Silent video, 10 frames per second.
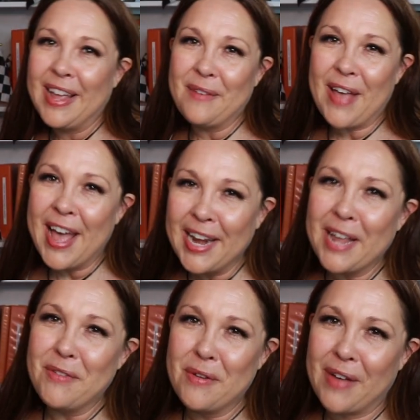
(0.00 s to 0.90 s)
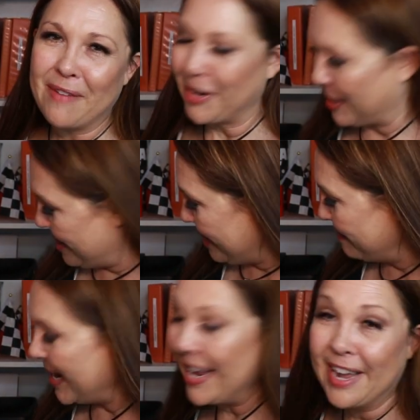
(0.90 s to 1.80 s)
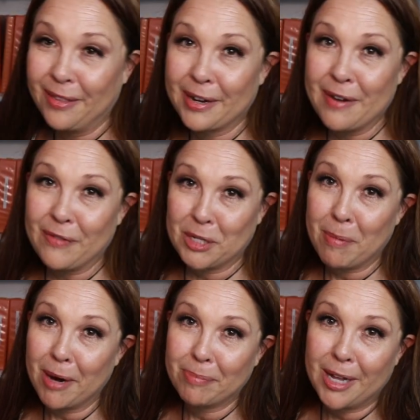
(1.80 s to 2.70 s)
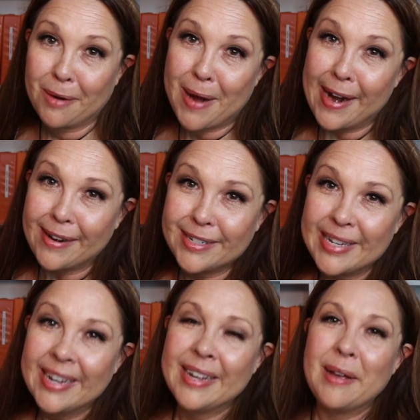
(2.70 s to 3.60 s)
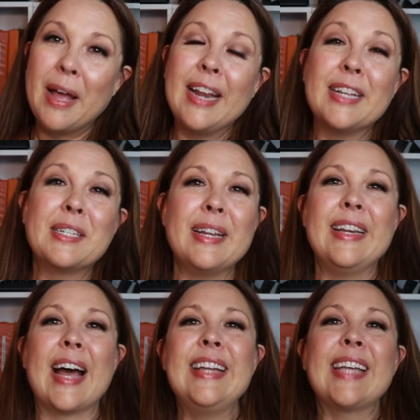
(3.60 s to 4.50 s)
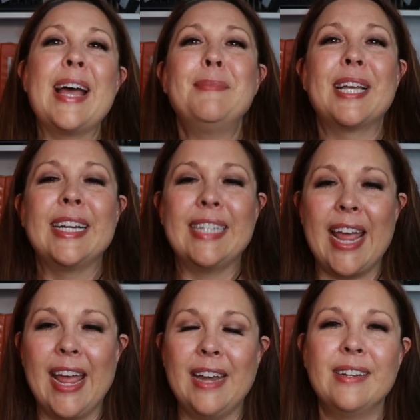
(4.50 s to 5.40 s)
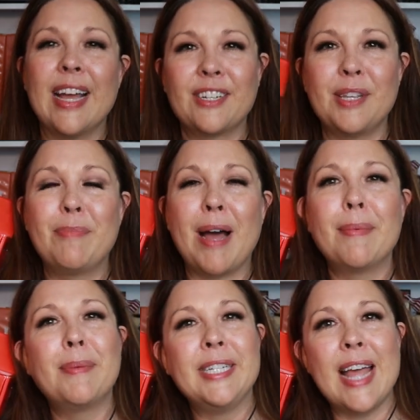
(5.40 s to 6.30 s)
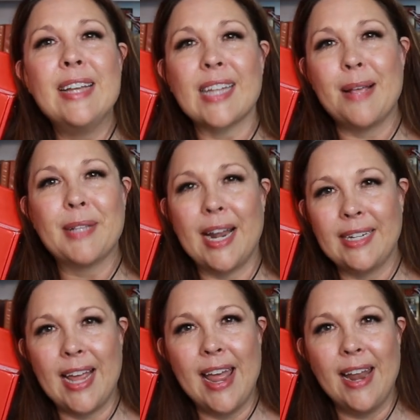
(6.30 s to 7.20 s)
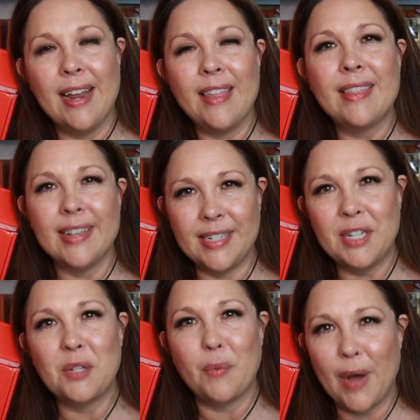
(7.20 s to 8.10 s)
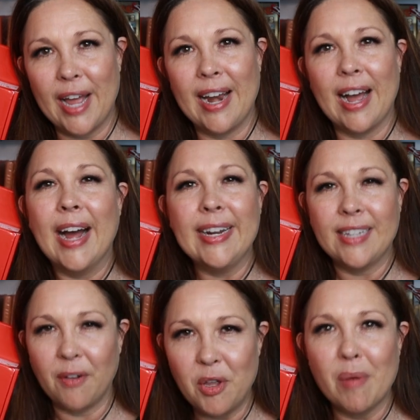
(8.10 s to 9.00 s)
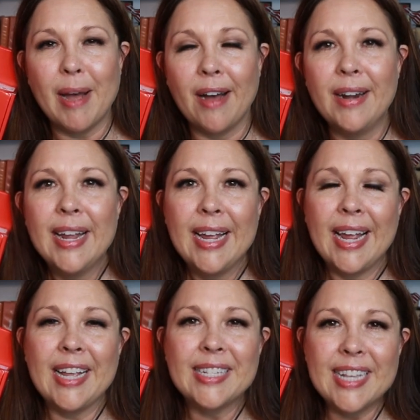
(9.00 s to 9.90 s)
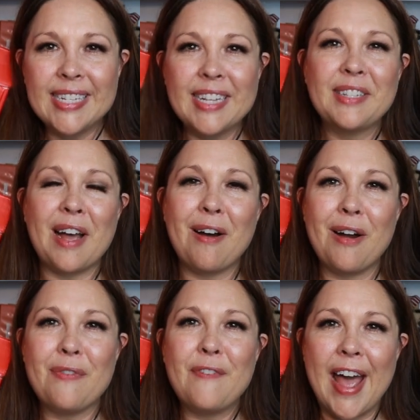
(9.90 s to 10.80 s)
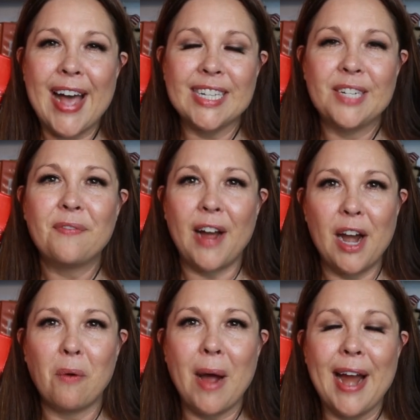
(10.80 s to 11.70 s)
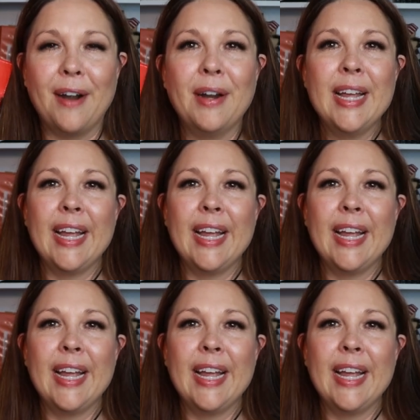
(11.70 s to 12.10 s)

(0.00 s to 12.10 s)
if any of you've ever called me looking for spark plug wires, it is 9 times out of 10, actually probably 10 times out of 10, this is what I tell you about, is this is our fast fire wire.